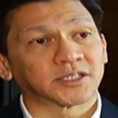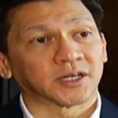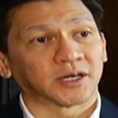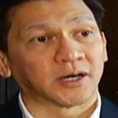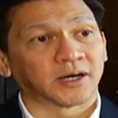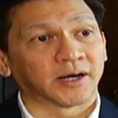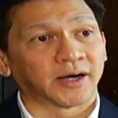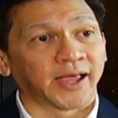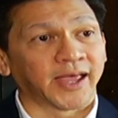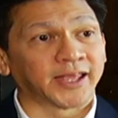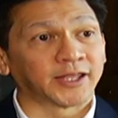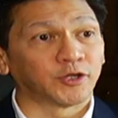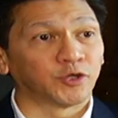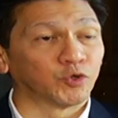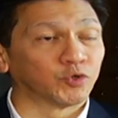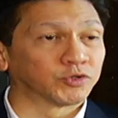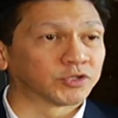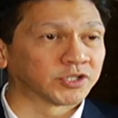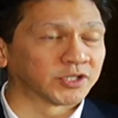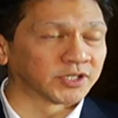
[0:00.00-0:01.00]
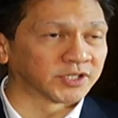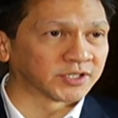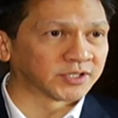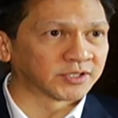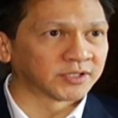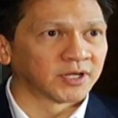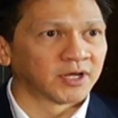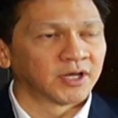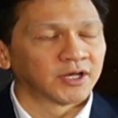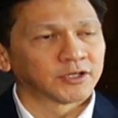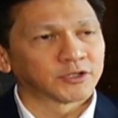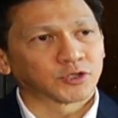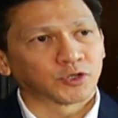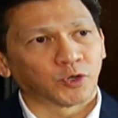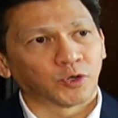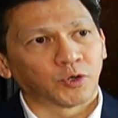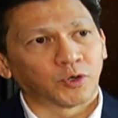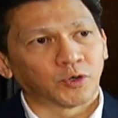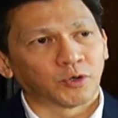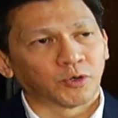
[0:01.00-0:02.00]
are end users.
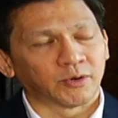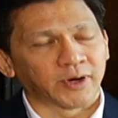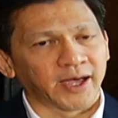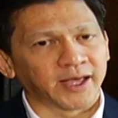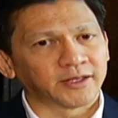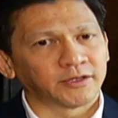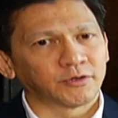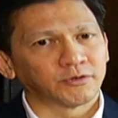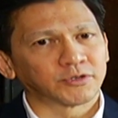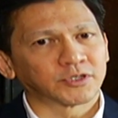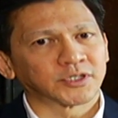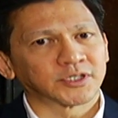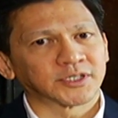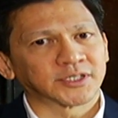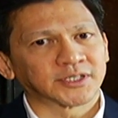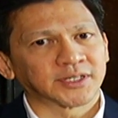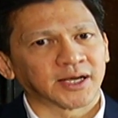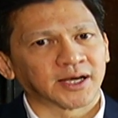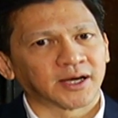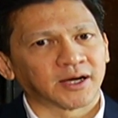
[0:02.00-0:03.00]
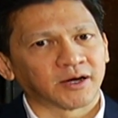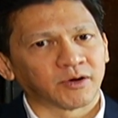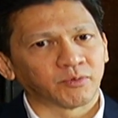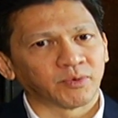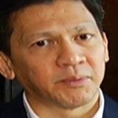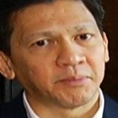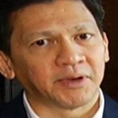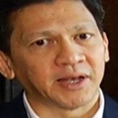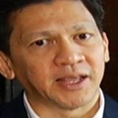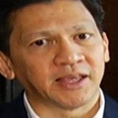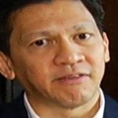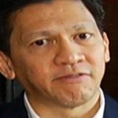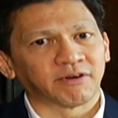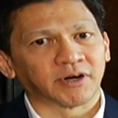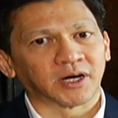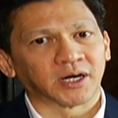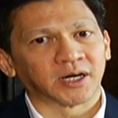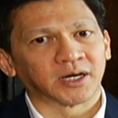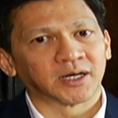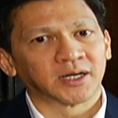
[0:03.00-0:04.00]
So end users, we believe,
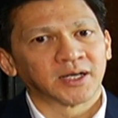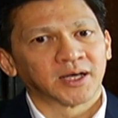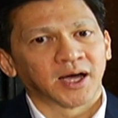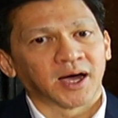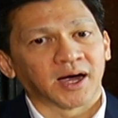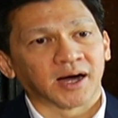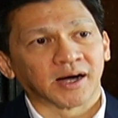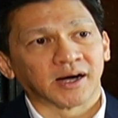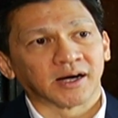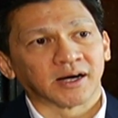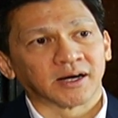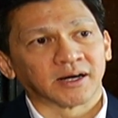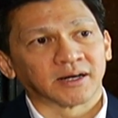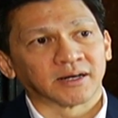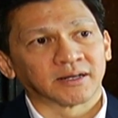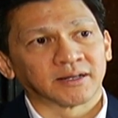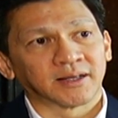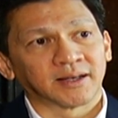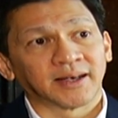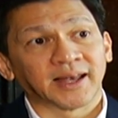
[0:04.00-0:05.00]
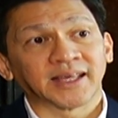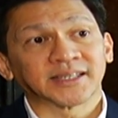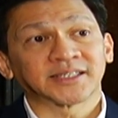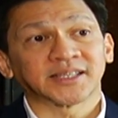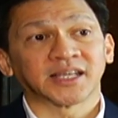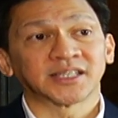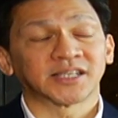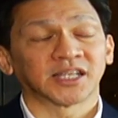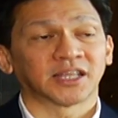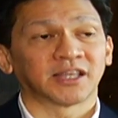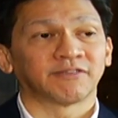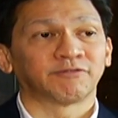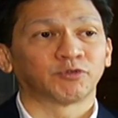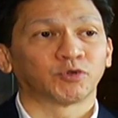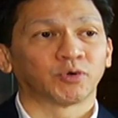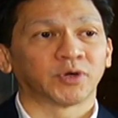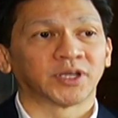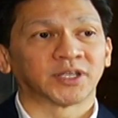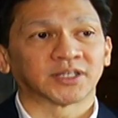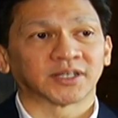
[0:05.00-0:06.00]
are less sensitive
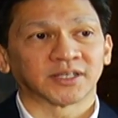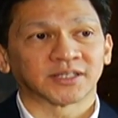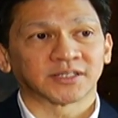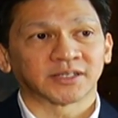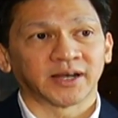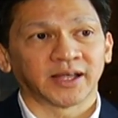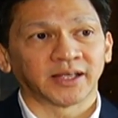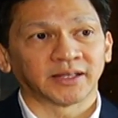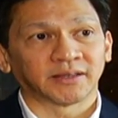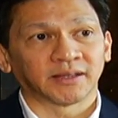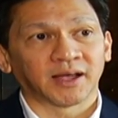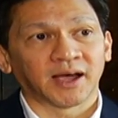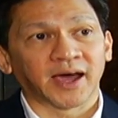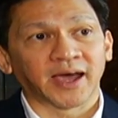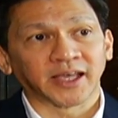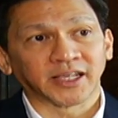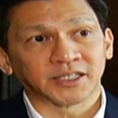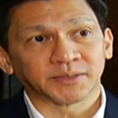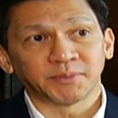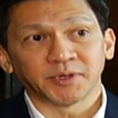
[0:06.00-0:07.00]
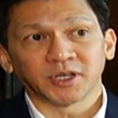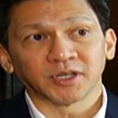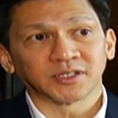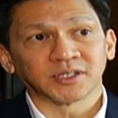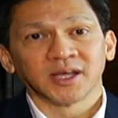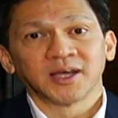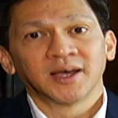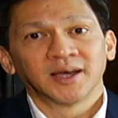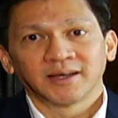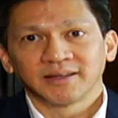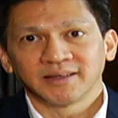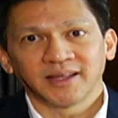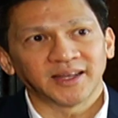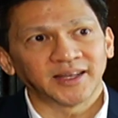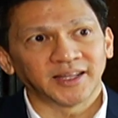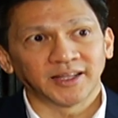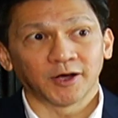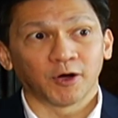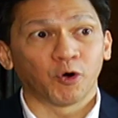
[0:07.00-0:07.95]
to interest rate hikes because they need a